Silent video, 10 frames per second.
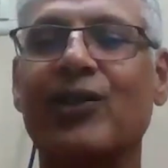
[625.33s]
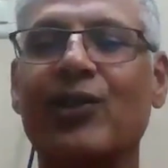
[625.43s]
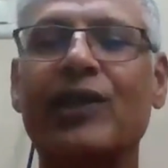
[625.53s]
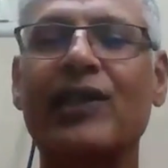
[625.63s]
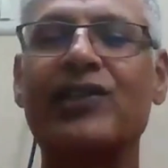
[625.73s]
You
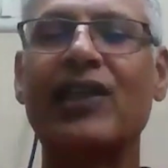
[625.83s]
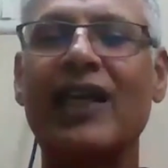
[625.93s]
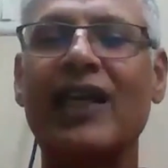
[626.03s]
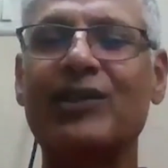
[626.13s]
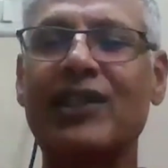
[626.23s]
know, Nishal,
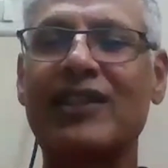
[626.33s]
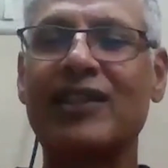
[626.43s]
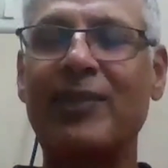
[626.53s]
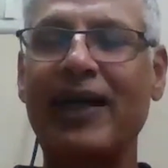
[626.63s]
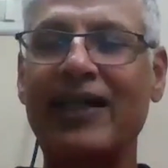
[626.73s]
I was just
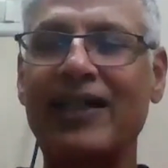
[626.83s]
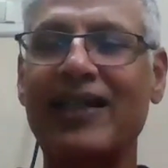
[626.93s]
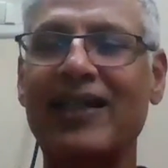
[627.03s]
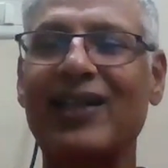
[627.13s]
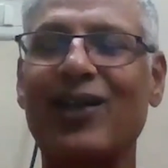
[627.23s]

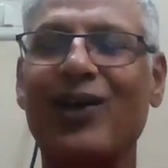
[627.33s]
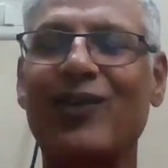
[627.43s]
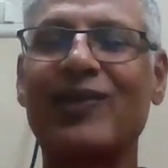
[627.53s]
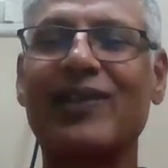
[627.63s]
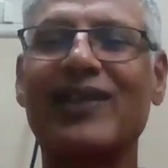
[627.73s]
reminded
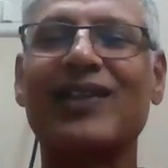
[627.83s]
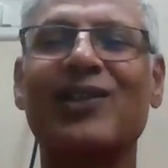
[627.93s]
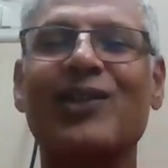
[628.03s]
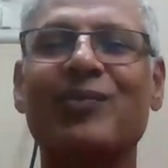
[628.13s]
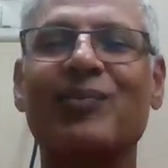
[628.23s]
of,
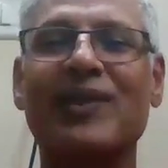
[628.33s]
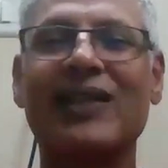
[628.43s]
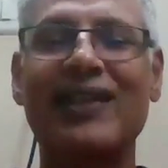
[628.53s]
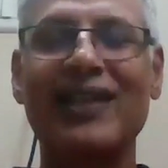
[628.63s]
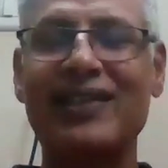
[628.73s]

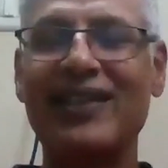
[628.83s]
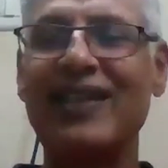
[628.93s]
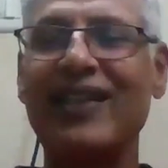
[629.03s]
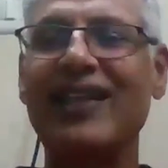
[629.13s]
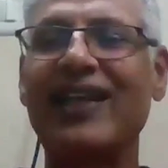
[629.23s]

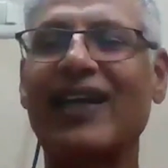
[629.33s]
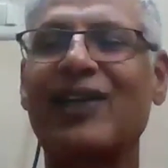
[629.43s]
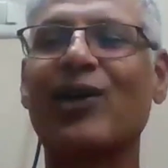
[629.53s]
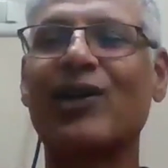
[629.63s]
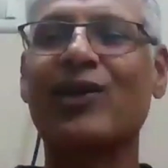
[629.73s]
recently I
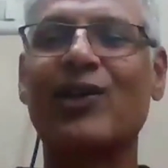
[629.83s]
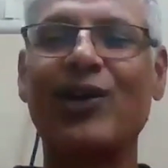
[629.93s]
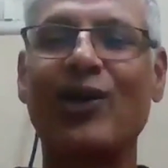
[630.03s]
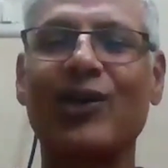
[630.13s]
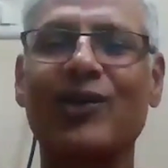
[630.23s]
got a
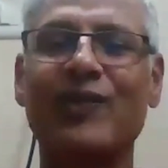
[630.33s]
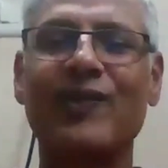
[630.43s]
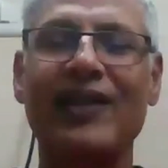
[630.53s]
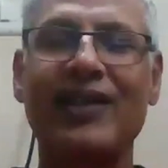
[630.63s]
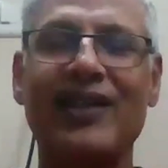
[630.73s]
call
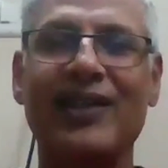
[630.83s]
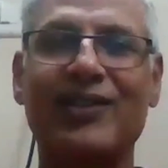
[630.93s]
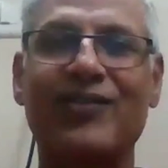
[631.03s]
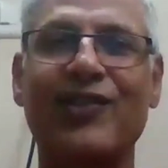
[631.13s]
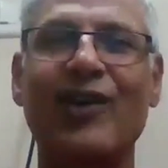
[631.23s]

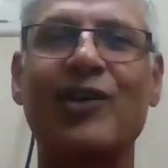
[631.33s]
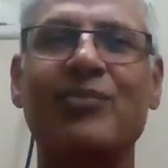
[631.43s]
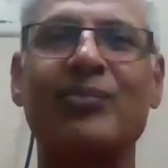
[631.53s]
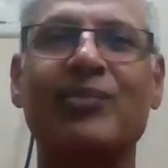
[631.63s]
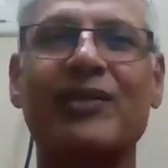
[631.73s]

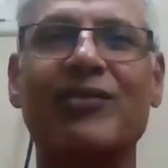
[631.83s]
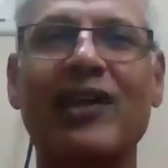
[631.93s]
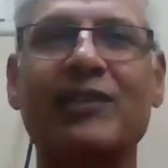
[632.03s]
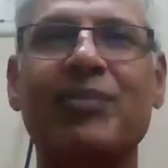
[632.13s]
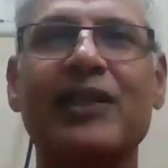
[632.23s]
from
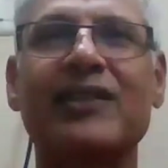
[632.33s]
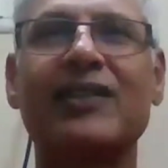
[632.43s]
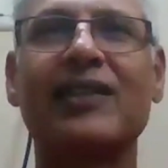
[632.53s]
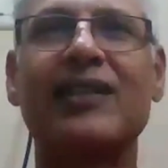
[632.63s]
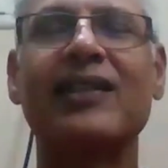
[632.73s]
one
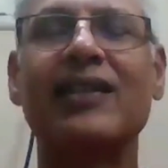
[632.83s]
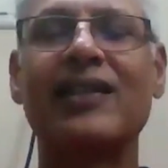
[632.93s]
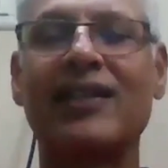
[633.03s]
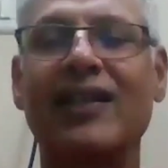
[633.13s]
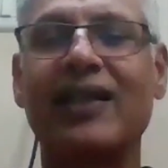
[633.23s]
person.
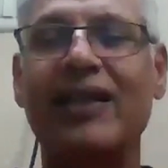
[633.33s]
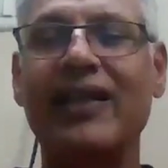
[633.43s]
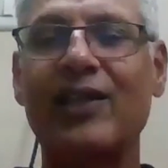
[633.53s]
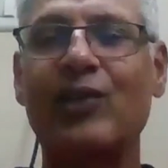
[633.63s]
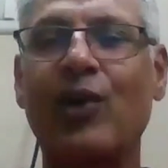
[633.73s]

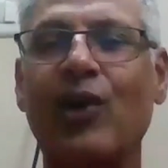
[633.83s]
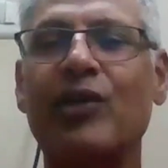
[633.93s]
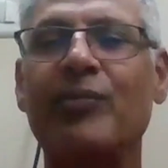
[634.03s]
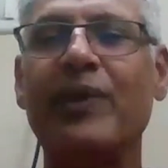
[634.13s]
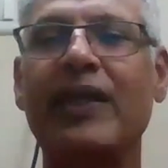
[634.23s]
He
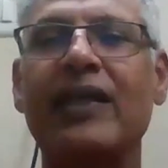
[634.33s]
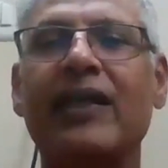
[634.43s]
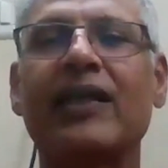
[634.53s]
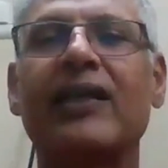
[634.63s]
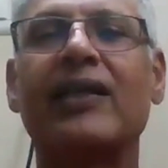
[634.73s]
called
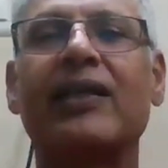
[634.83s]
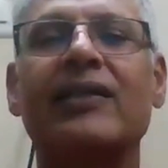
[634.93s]
me